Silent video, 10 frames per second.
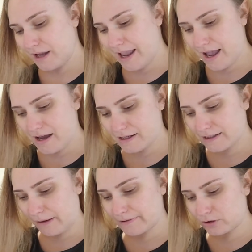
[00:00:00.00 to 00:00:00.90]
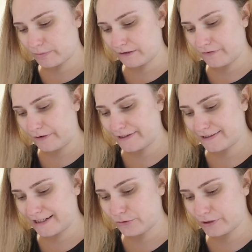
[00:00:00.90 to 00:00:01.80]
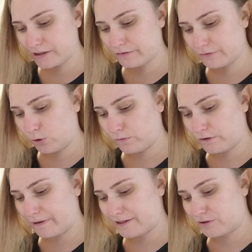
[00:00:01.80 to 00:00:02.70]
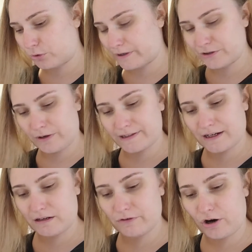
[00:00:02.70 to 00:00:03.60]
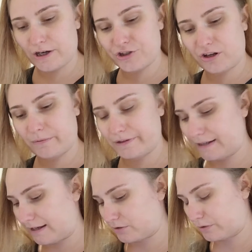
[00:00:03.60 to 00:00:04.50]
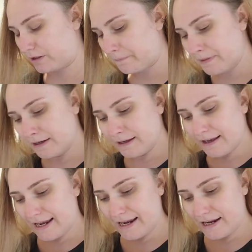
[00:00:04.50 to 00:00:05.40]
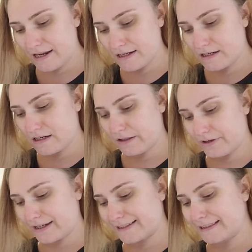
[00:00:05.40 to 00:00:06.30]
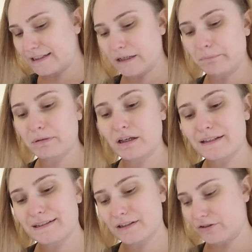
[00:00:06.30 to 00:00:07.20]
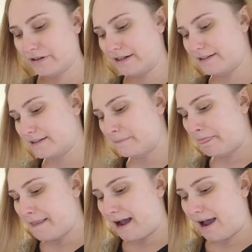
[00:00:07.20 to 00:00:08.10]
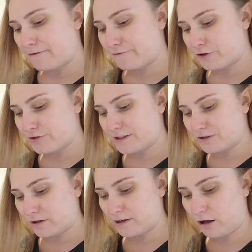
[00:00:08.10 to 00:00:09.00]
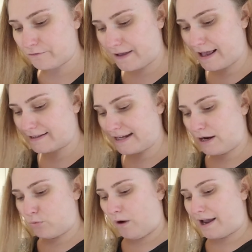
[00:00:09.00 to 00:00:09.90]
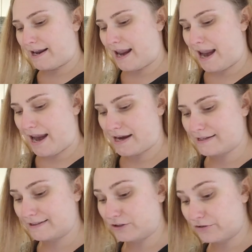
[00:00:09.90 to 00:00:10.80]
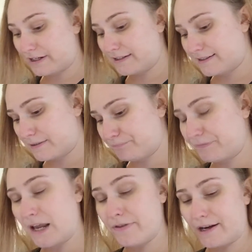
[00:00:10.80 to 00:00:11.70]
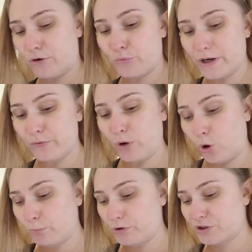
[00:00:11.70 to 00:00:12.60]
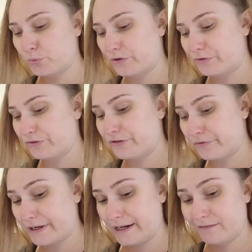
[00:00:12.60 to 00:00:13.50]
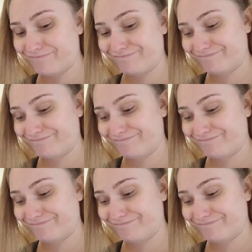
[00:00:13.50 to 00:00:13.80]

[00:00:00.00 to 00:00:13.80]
And I'm still being very secretive over my story, so that's kind of hard. I should talk about the last one. In the Castilian Blood series, at first it started off as a YA series, and then I rewrote books 1 through 3.